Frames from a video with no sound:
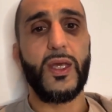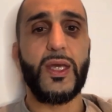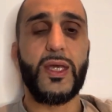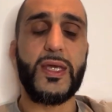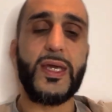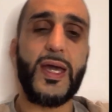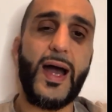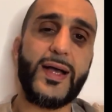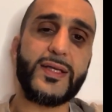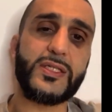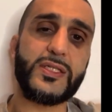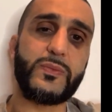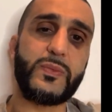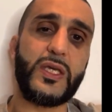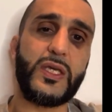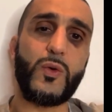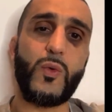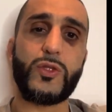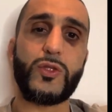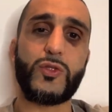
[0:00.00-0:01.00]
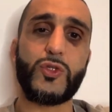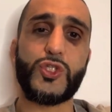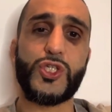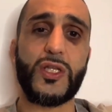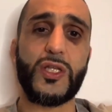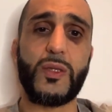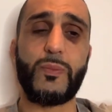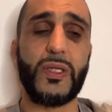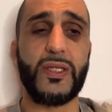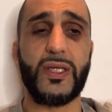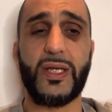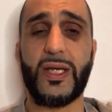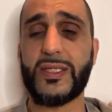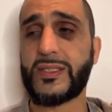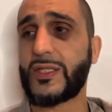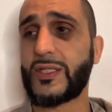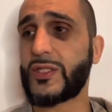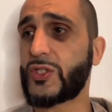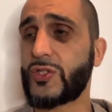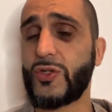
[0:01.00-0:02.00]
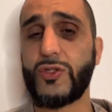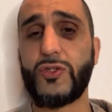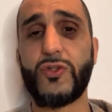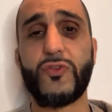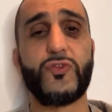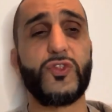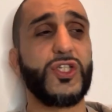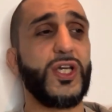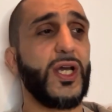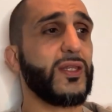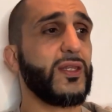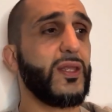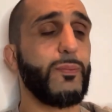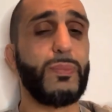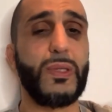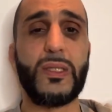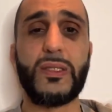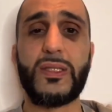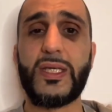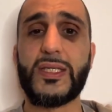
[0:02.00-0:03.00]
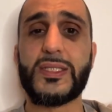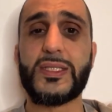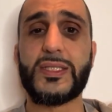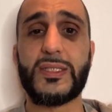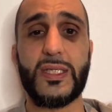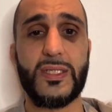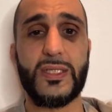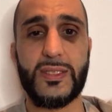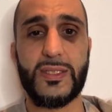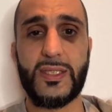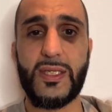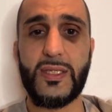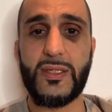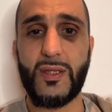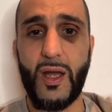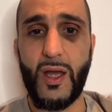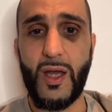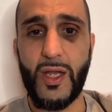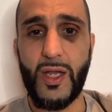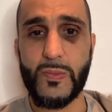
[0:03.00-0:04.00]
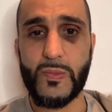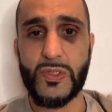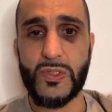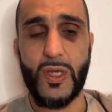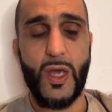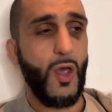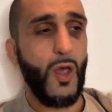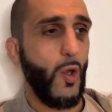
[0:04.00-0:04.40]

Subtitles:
He asked me, he wanted to check the building. I said, sir, you've checked the building 16 times.